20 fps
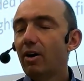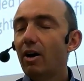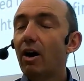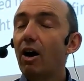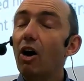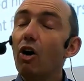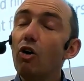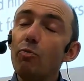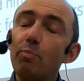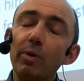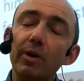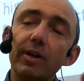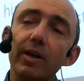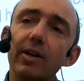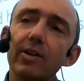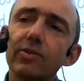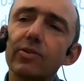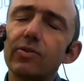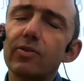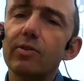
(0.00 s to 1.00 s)

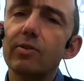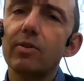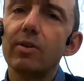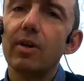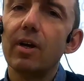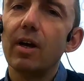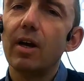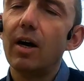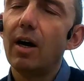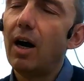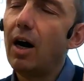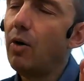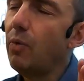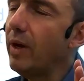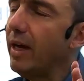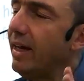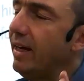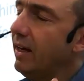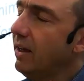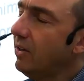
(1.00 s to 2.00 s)
Openness. Are
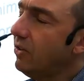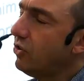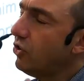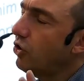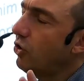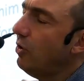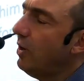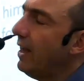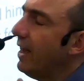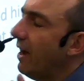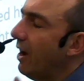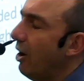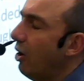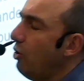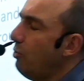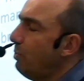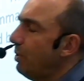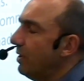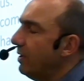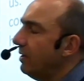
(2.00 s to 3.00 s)
we truly
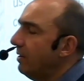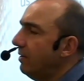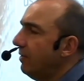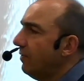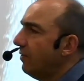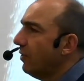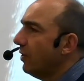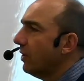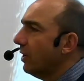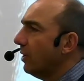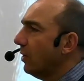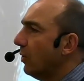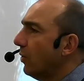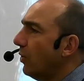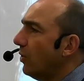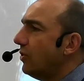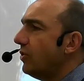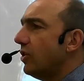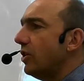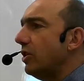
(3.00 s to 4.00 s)
open for the
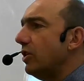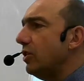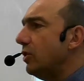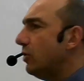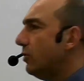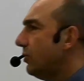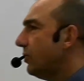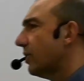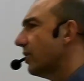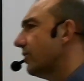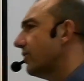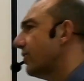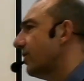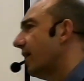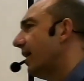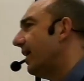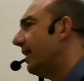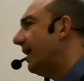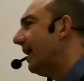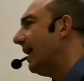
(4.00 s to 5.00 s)
Lord to use us
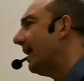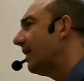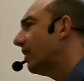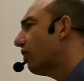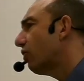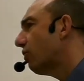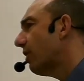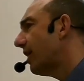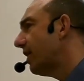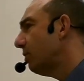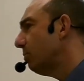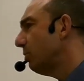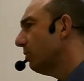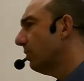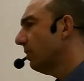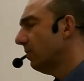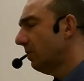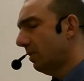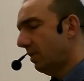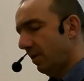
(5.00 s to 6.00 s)
in
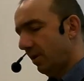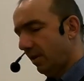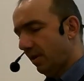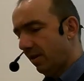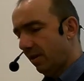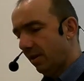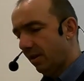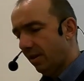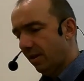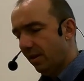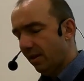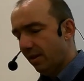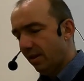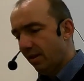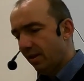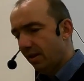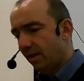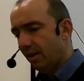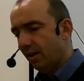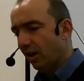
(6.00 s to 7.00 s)
incredible,
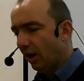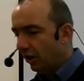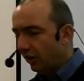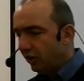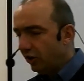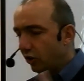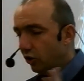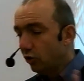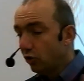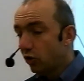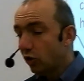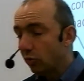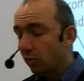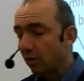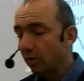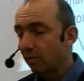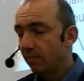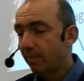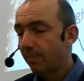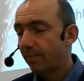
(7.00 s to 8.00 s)

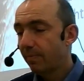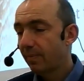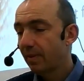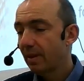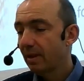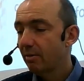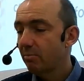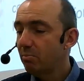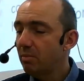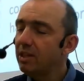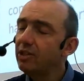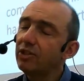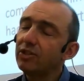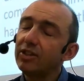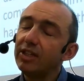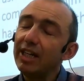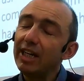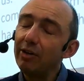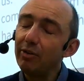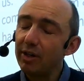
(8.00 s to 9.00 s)
unusual,
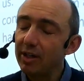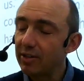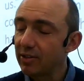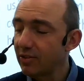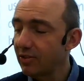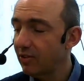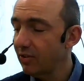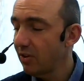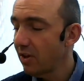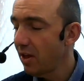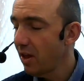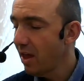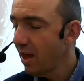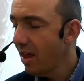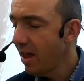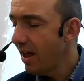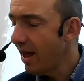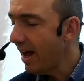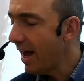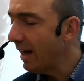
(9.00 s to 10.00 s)
mysterious,
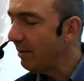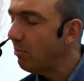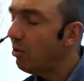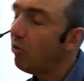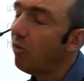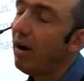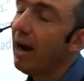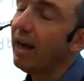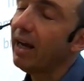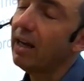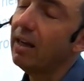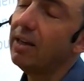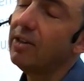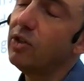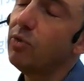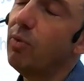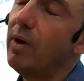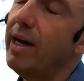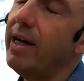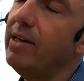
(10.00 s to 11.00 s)
and
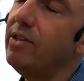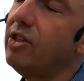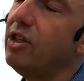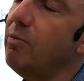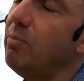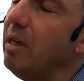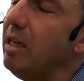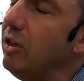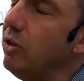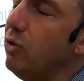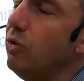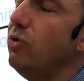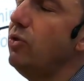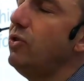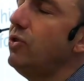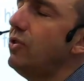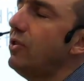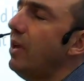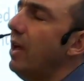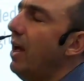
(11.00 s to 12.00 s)
miraculous ways, to be
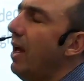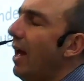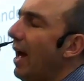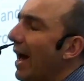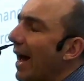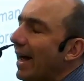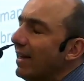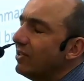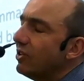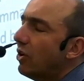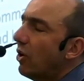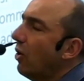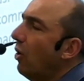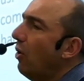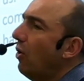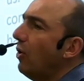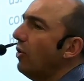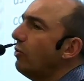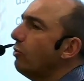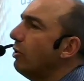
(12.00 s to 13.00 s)
used as
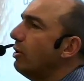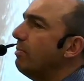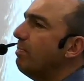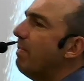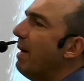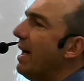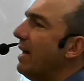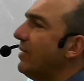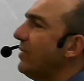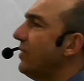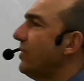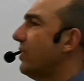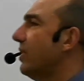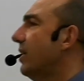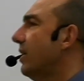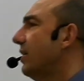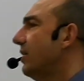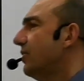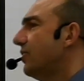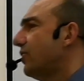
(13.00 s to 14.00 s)
God would best
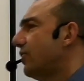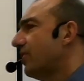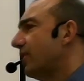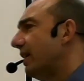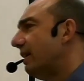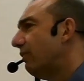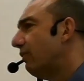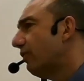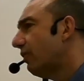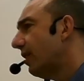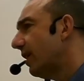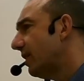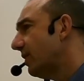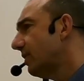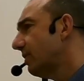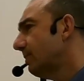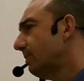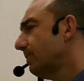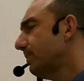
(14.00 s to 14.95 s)
see fit?